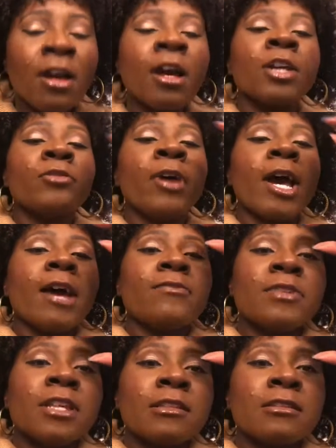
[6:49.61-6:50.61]
You'll have
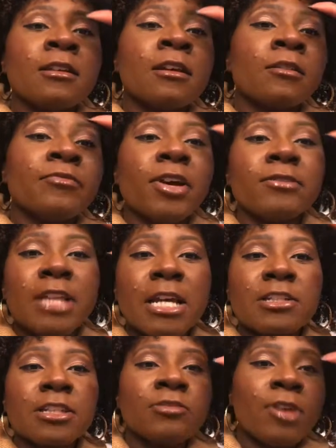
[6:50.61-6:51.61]
this foundation
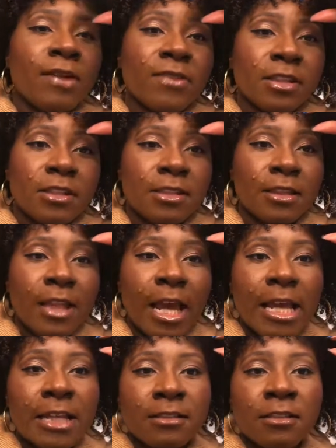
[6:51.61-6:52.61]
that you'll have like this
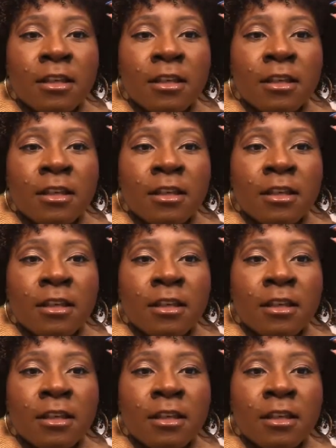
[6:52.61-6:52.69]
light